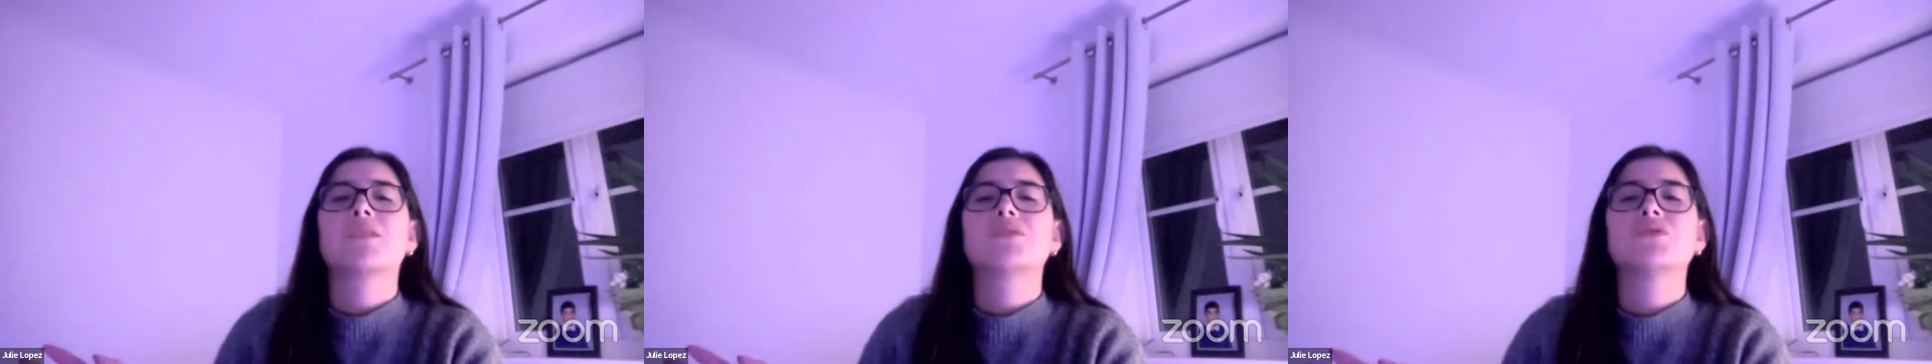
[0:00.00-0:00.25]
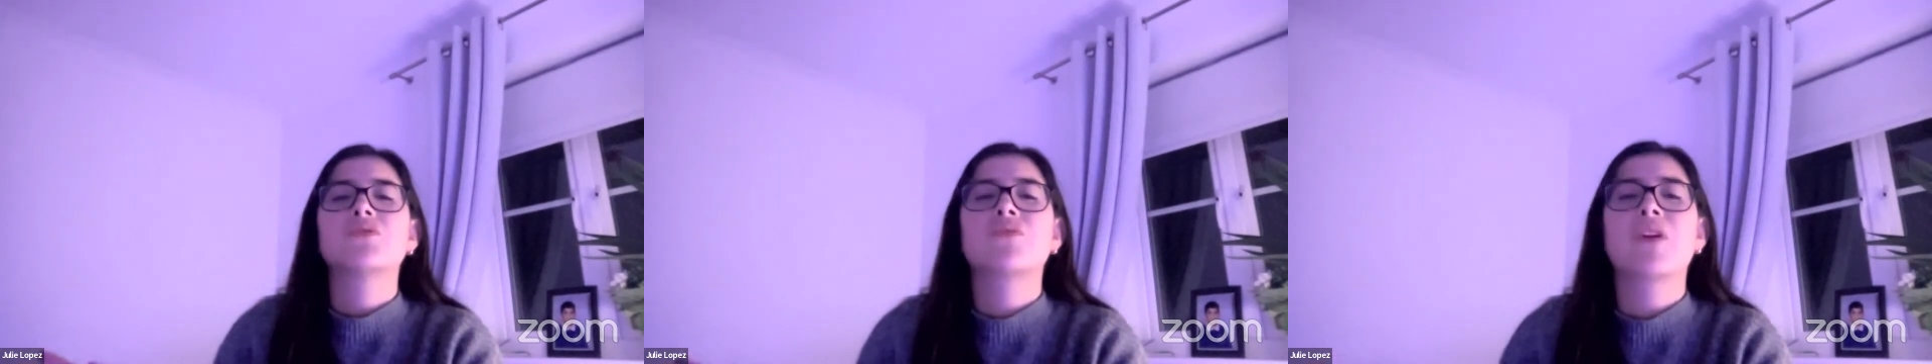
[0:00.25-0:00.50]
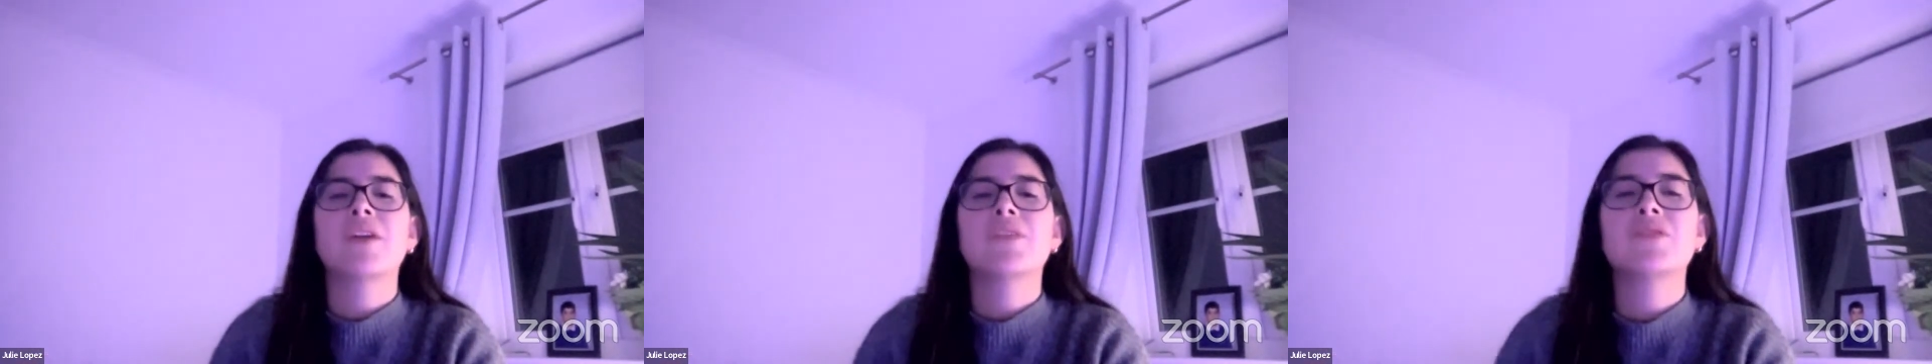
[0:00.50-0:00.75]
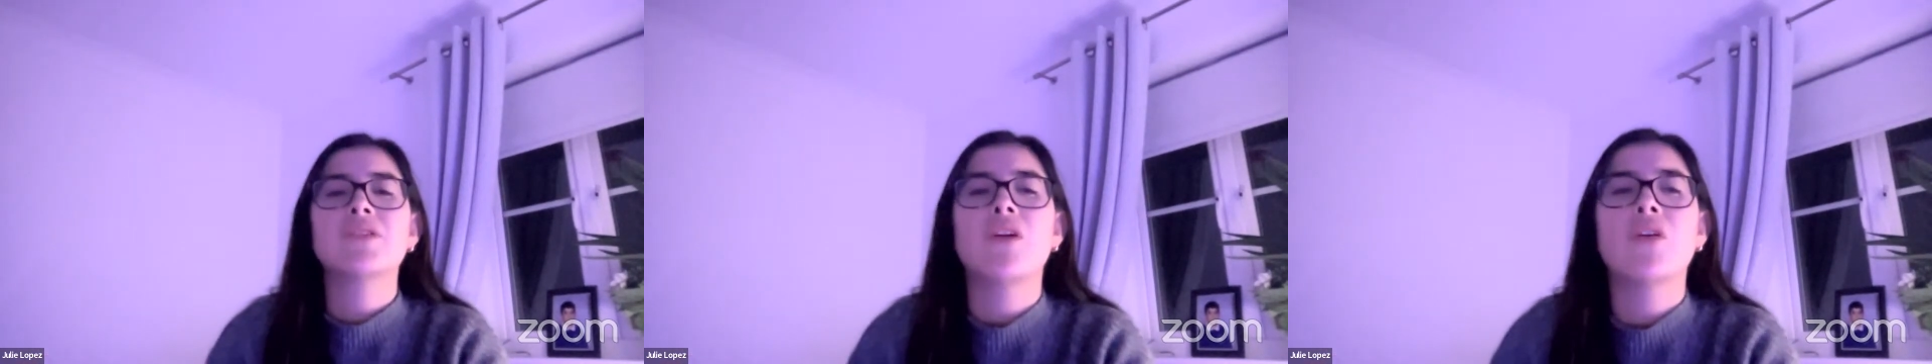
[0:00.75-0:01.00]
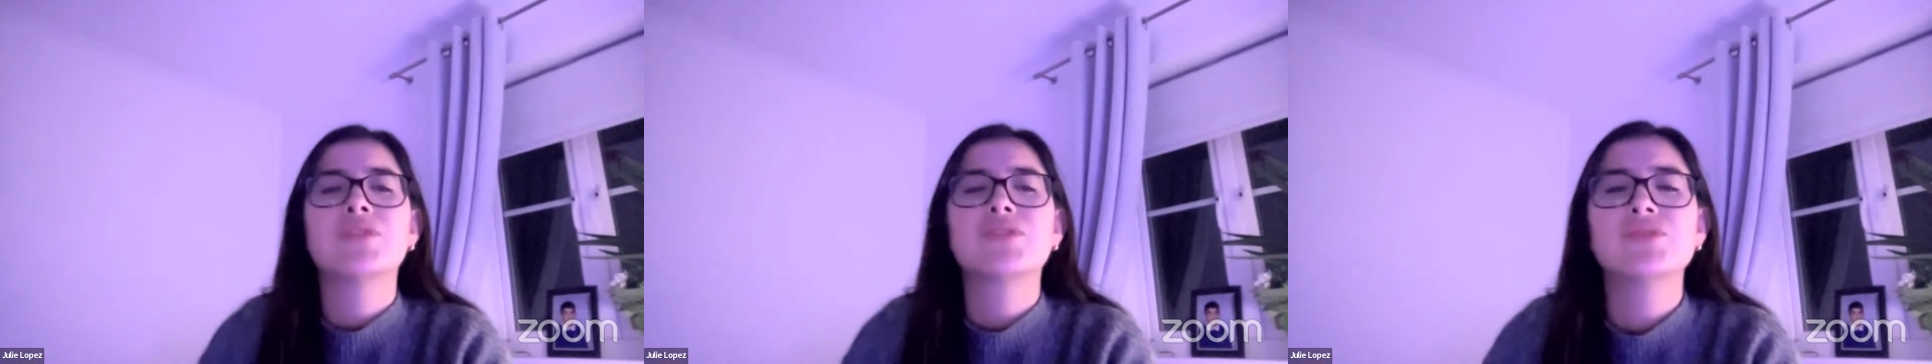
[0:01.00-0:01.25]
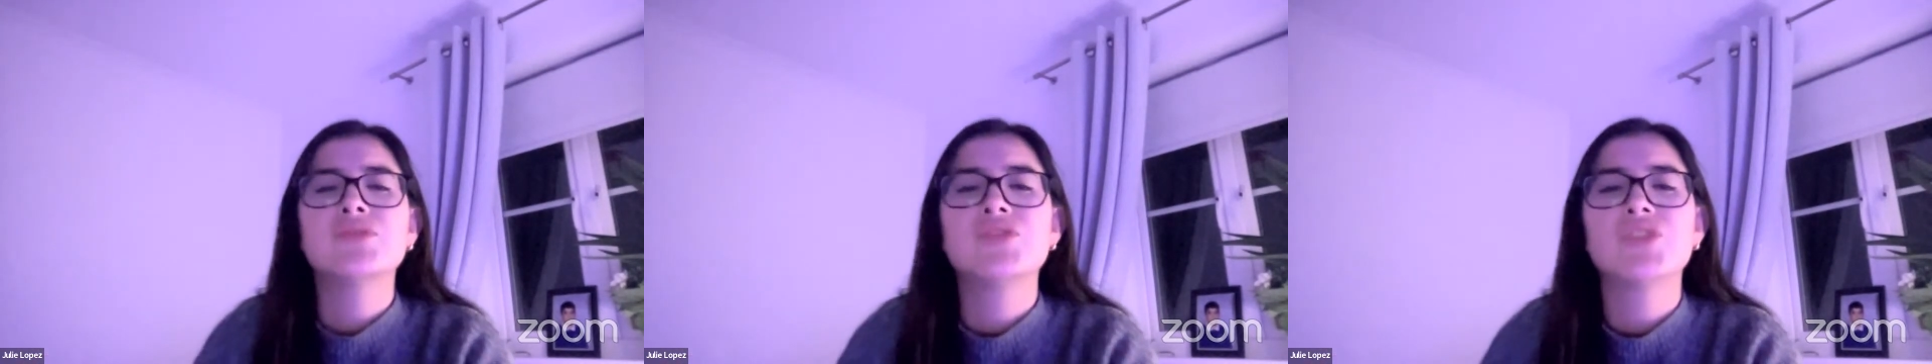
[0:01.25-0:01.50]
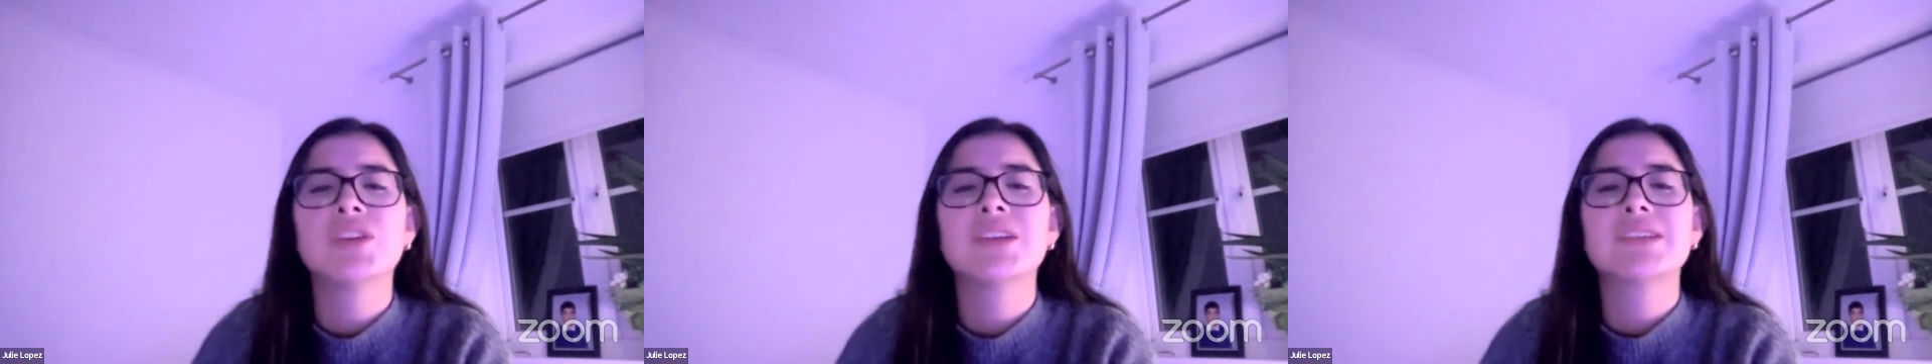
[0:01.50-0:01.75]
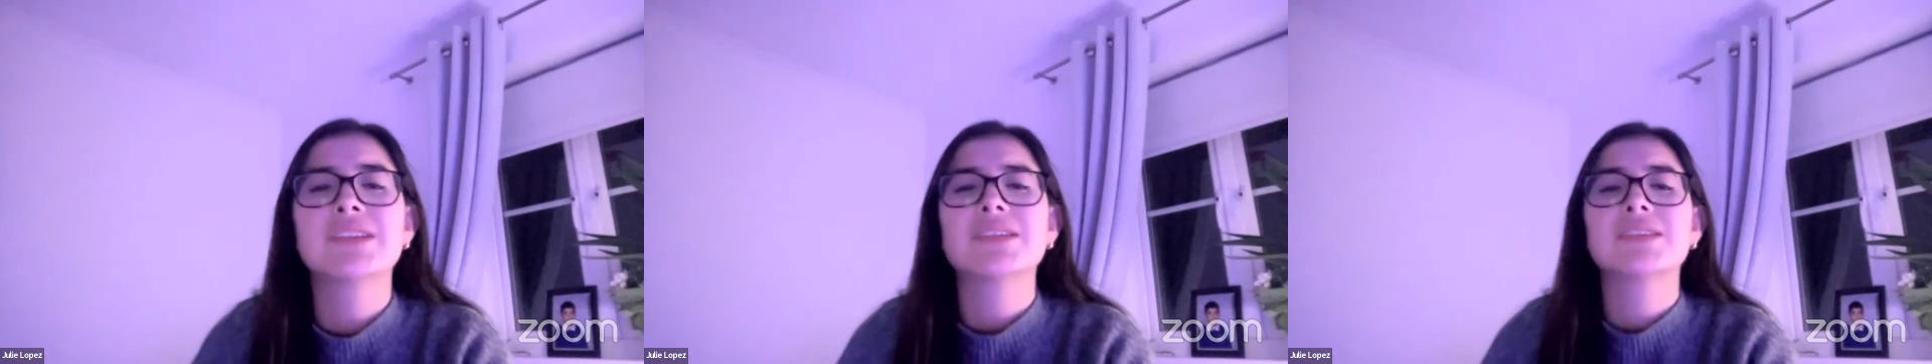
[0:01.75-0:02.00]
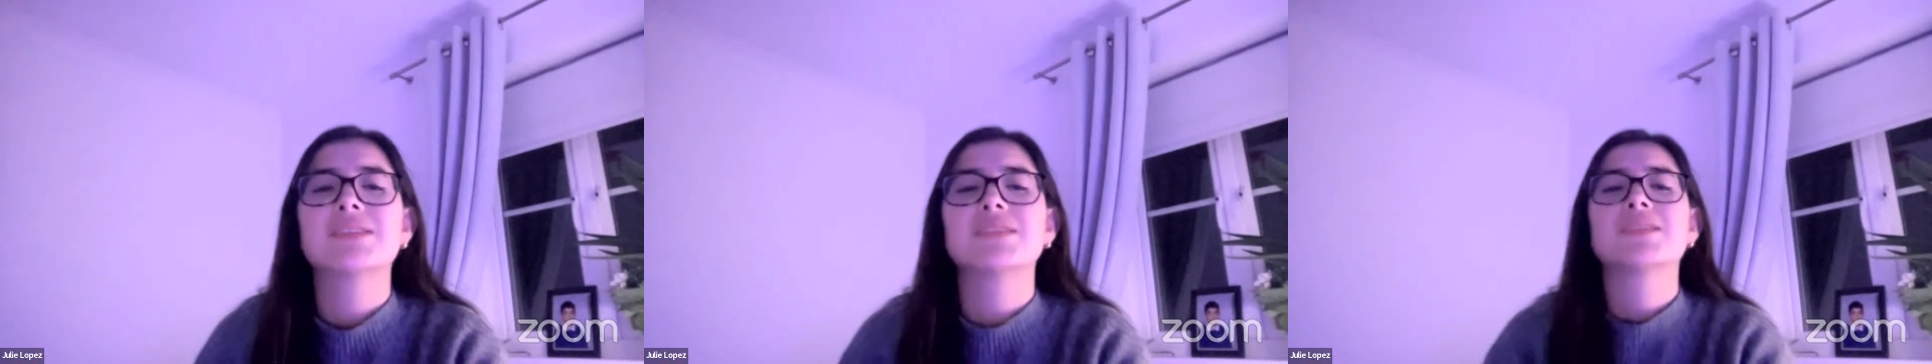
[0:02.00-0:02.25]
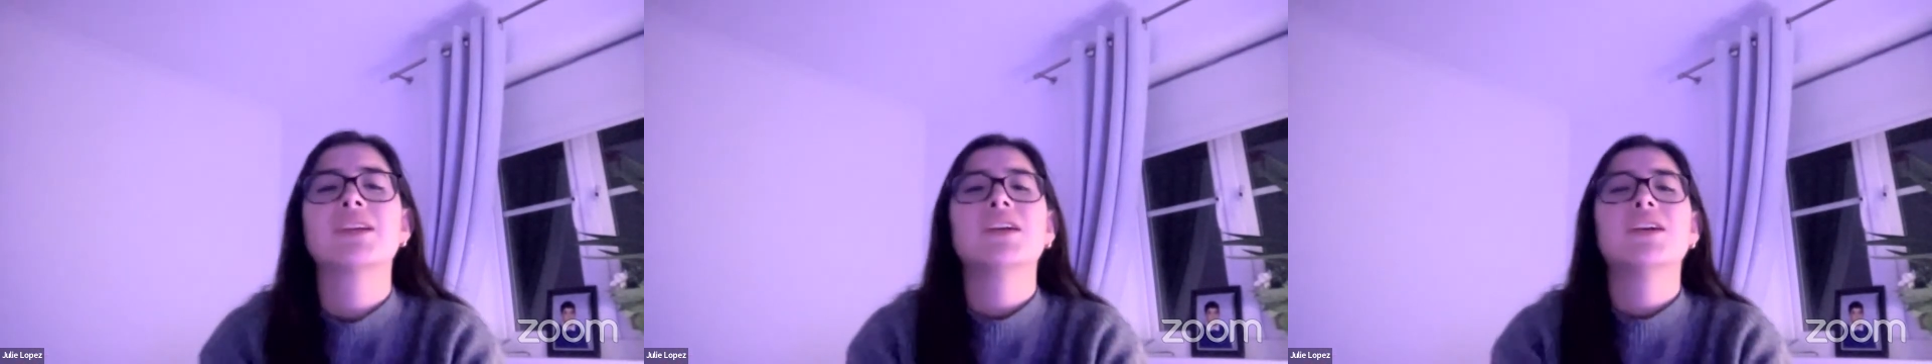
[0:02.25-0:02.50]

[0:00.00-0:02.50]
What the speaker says: Surrender all to Jesus.